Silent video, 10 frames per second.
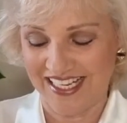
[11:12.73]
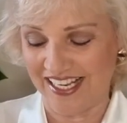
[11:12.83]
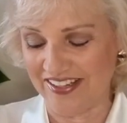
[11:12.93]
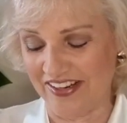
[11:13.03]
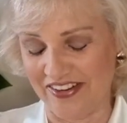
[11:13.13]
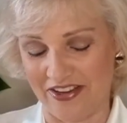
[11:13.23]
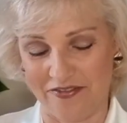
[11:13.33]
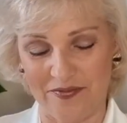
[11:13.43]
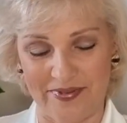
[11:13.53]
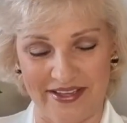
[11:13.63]
And I
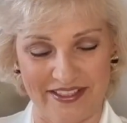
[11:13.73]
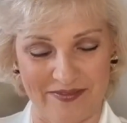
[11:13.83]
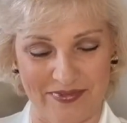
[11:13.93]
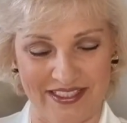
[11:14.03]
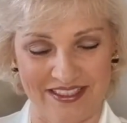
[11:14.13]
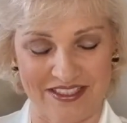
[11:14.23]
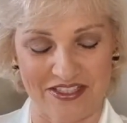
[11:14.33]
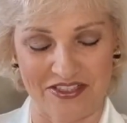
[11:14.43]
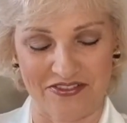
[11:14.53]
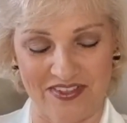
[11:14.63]
laugh about it, but it's
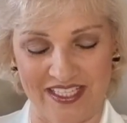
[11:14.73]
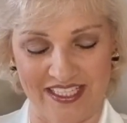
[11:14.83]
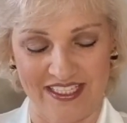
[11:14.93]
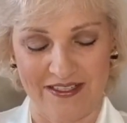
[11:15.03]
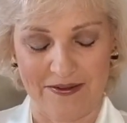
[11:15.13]
not funny.